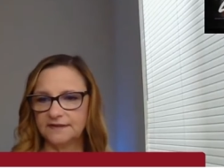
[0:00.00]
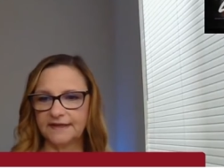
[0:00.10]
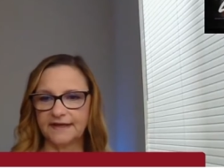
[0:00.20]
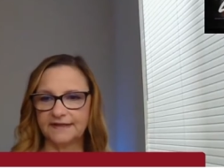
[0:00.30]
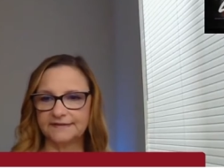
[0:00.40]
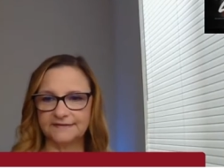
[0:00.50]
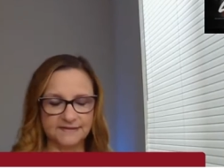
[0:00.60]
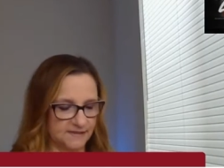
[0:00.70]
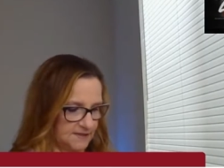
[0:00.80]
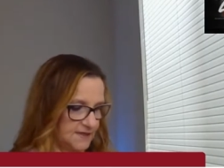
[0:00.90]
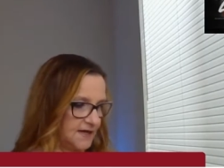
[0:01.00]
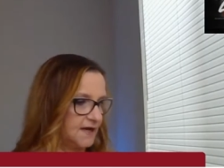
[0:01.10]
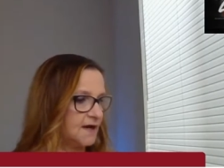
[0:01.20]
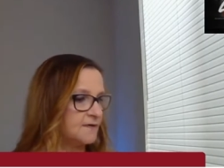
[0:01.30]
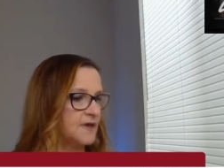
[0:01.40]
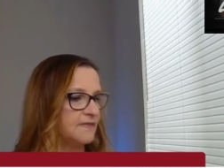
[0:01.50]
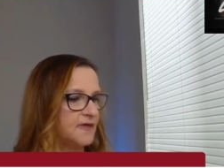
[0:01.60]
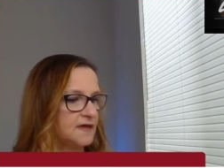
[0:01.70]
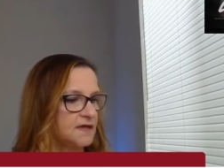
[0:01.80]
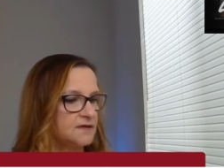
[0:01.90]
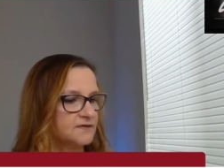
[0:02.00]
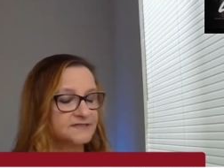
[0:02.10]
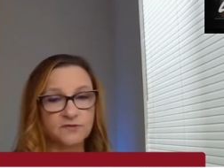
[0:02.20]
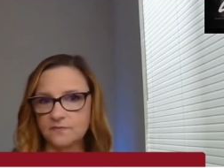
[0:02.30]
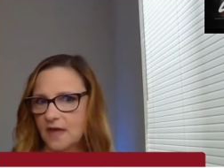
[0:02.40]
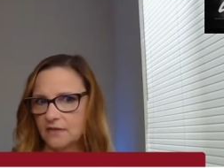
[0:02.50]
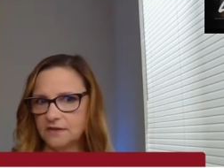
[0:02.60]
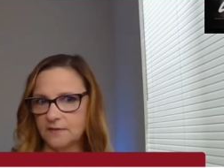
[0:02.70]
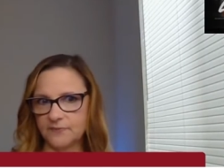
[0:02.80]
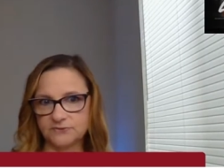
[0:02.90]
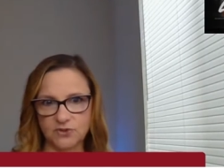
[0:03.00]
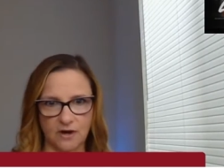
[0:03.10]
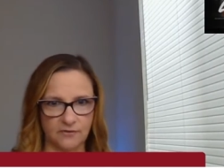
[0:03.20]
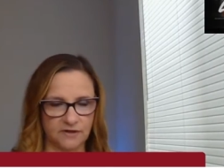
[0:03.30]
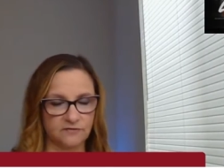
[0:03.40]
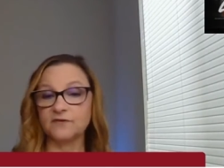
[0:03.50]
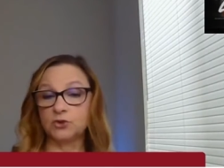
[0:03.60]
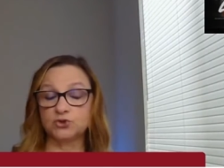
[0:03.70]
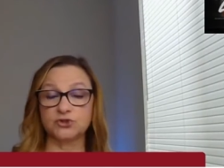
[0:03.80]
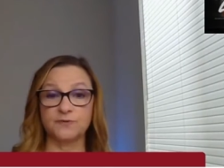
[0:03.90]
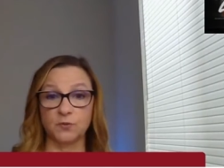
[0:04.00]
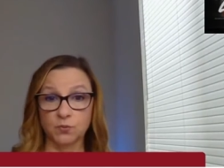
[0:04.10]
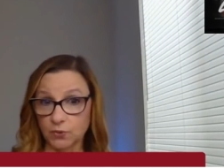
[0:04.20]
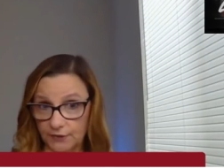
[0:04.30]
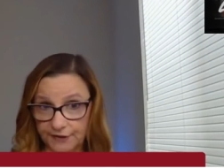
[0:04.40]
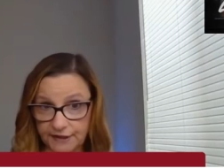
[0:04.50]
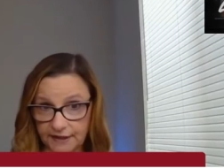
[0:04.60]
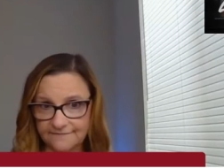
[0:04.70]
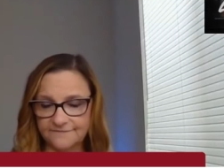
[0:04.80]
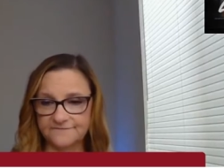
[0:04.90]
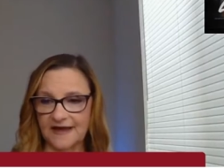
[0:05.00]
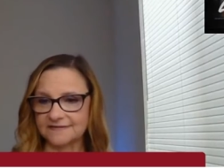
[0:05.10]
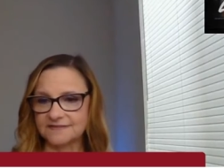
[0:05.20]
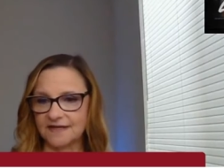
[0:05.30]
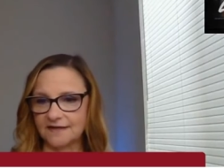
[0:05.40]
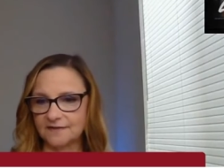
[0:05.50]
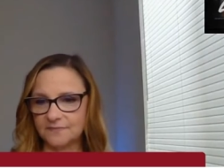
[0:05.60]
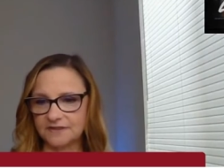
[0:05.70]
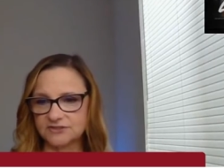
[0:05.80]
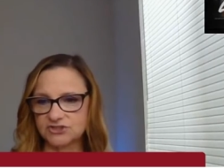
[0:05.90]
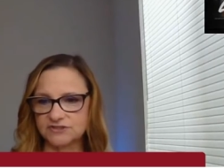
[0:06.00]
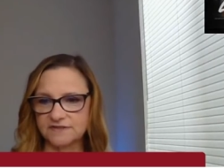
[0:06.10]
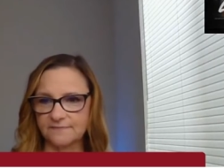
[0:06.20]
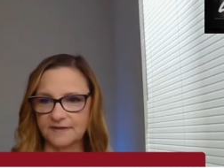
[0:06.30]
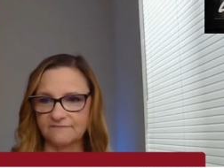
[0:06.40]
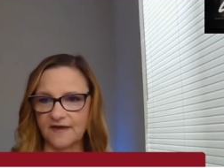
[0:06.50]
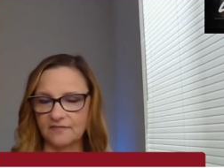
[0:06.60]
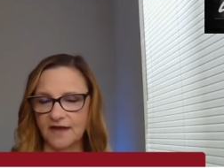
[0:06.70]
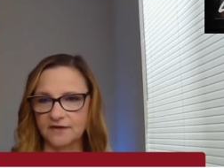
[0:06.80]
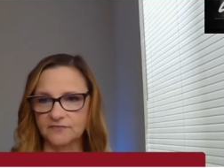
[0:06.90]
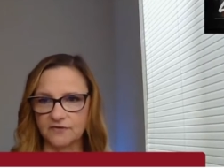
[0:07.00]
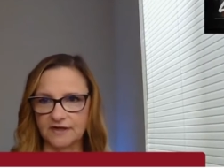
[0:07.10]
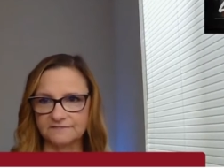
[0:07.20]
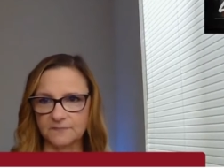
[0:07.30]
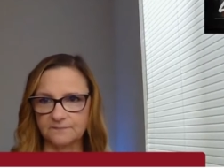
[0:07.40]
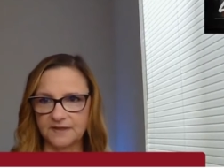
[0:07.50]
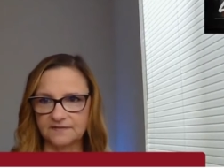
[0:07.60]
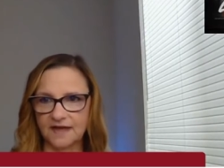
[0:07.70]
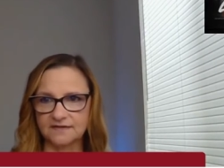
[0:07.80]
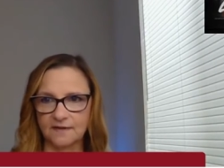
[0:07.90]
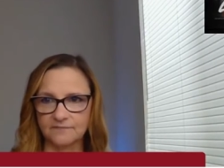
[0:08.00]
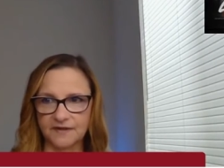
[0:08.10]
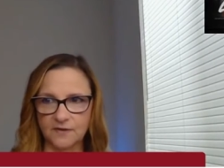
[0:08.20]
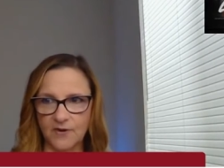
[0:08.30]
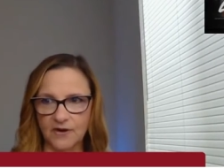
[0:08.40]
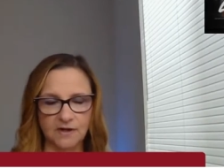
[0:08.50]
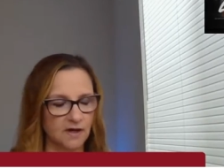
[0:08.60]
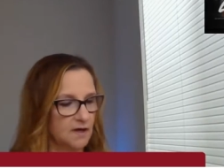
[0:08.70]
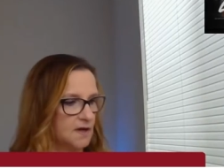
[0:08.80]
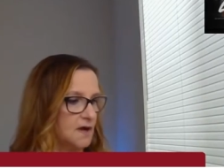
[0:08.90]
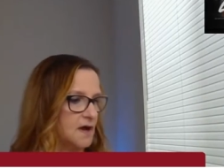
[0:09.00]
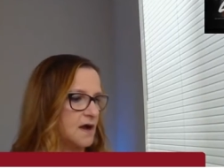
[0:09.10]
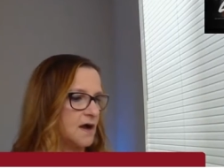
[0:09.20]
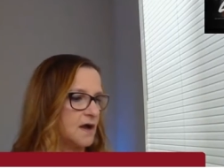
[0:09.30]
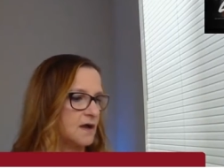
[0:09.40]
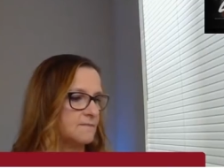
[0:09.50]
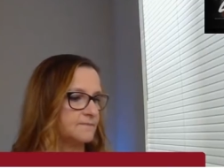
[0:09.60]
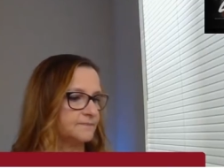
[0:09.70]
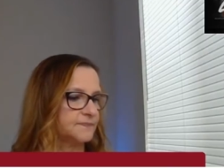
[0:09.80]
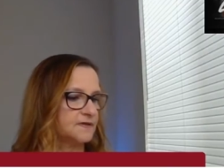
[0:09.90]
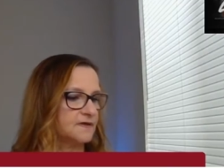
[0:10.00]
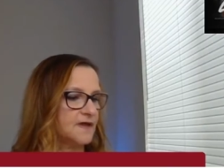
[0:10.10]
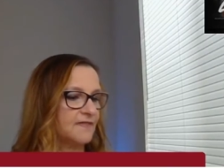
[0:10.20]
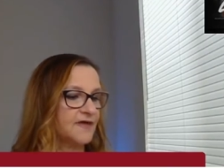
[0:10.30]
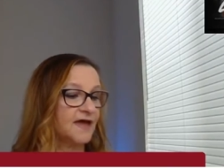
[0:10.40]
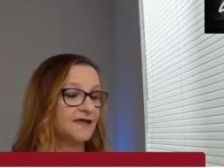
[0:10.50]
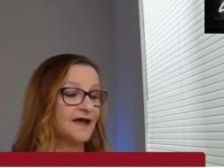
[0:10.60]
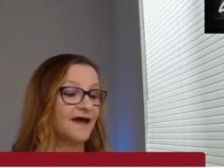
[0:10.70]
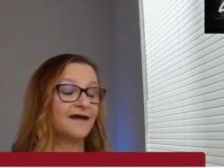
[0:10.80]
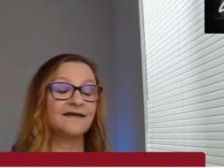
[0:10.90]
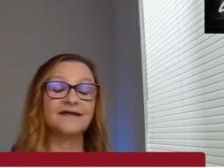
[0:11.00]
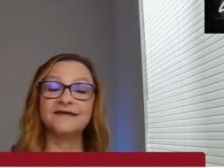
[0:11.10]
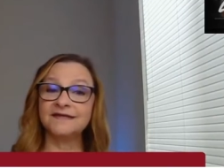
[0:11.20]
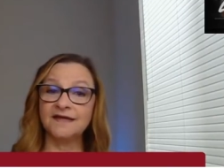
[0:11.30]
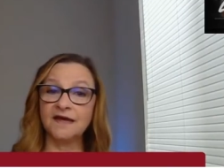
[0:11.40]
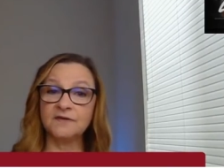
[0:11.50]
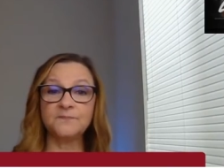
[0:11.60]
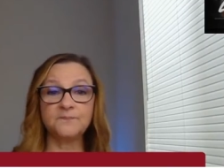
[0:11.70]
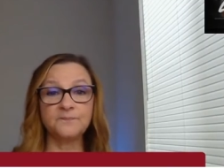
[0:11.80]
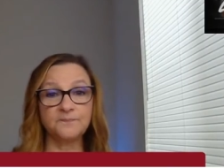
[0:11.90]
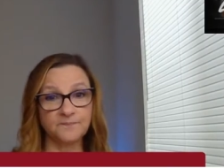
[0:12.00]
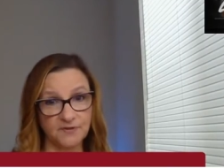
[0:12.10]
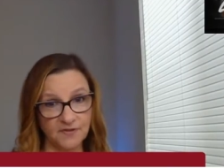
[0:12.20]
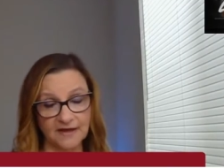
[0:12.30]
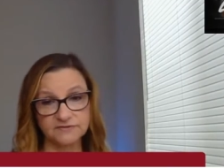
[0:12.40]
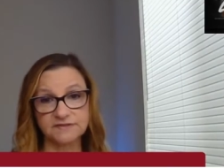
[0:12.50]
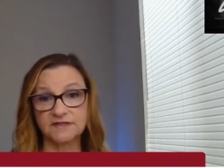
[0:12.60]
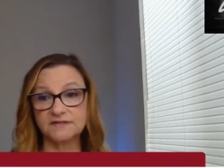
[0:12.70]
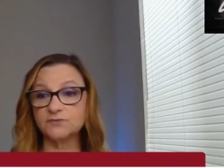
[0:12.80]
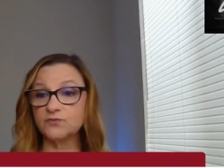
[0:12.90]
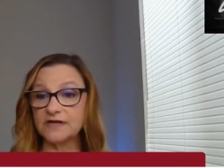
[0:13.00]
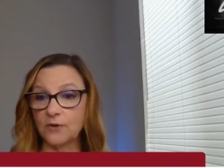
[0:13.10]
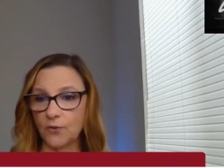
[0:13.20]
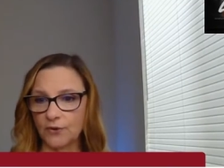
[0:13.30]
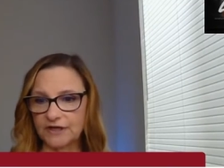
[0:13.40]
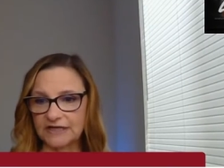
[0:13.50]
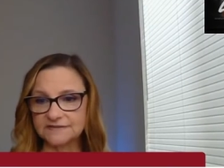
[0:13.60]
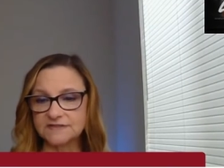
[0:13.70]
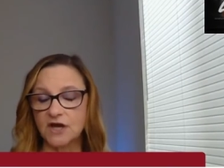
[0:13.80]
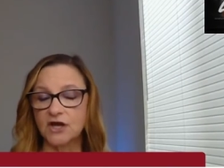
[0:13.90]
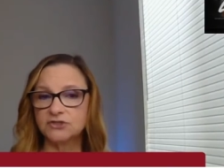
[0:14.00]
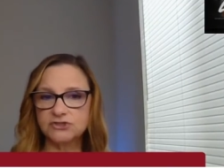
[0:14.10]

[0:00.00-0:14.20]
Yeah. And then, okay, so Melanie Boudreau interview should be really fascinating because she's a big fat liar. They're going to have to pick that damn thing apart. And then Ian Pulowski's recordings.